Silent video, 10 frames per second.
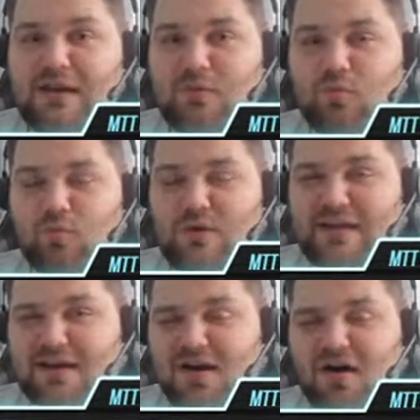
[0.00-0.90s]

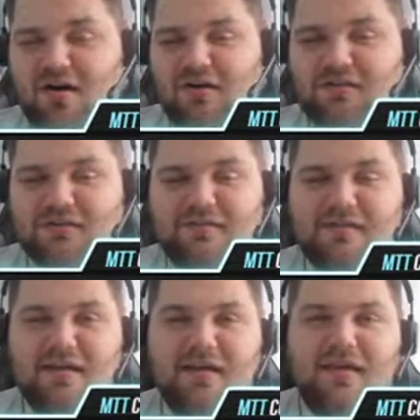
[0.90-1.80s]
weak calls
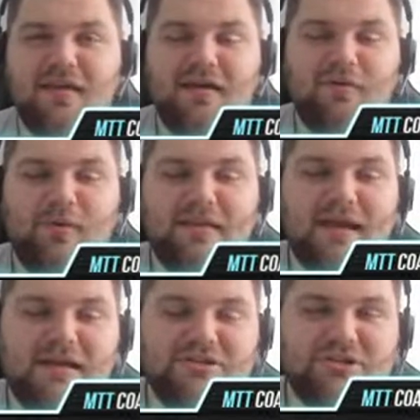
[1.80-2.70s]
when
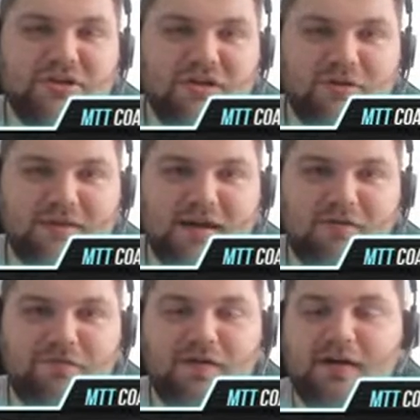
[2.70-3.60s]
they should know they are
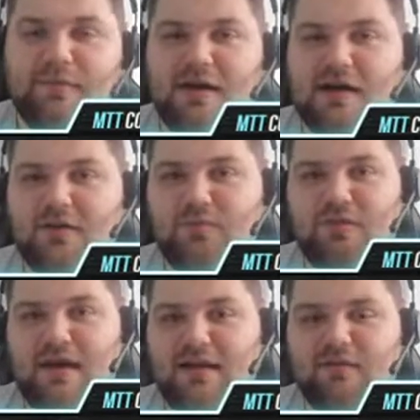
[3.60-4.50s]
far behind with
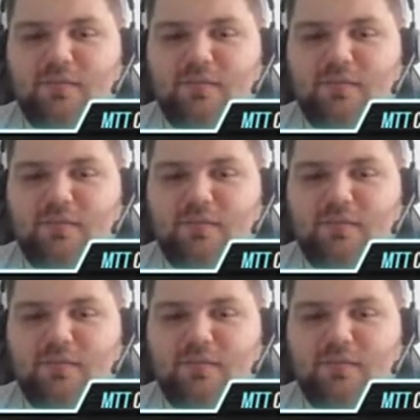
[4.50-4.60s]
that,